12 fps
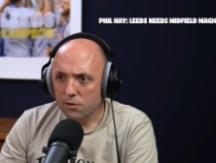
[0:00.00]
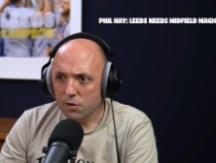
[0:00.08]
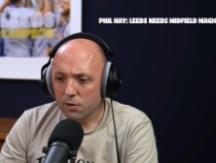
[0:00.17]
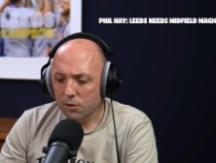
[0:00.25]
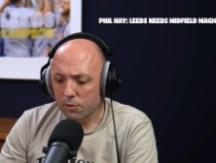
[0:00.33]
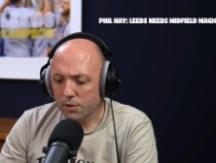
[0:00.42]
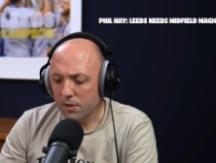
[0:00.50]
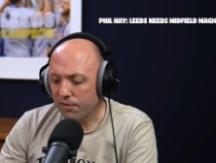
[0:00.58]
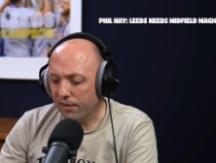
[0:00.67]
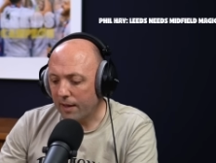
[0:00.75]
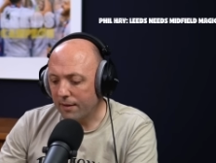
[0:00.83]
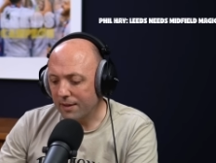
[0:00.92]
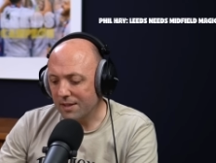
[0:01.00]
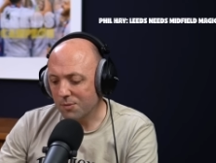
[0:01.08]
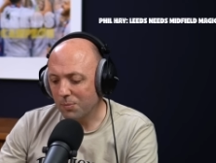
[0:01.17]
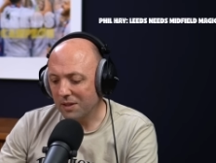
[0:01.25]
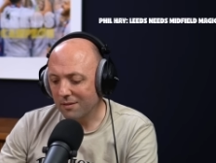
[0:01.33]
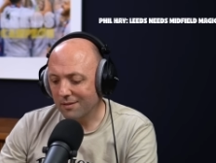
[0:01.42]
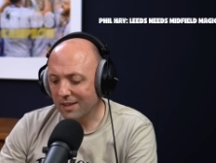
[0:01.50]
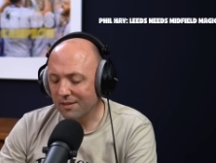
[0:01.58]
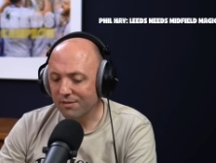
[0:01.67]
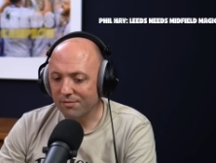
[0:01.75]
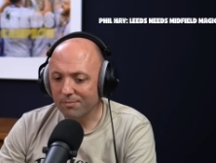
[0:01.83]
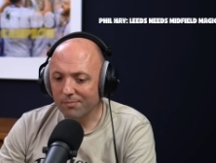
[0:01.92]
circles. And the fact that it's been
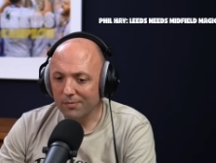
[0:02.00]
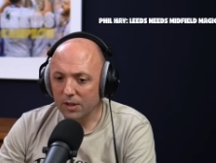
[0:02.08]
kind of,